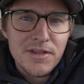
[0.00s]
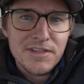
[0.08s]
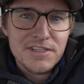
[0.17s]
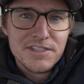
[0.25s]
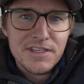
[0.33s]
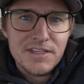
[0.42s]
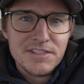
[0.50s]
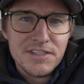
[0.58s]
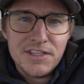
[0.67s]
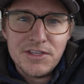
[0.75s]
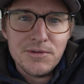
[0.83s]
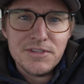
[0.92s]
on these things
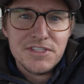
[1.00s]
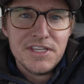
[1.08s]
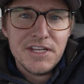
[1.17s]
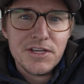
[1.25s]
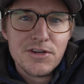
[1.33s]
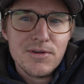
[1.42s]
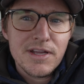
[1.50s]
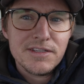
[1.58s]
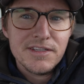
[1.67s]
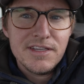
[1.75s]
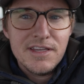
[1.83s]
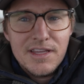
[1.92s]
and they don't seat it
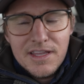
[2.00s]
correctly,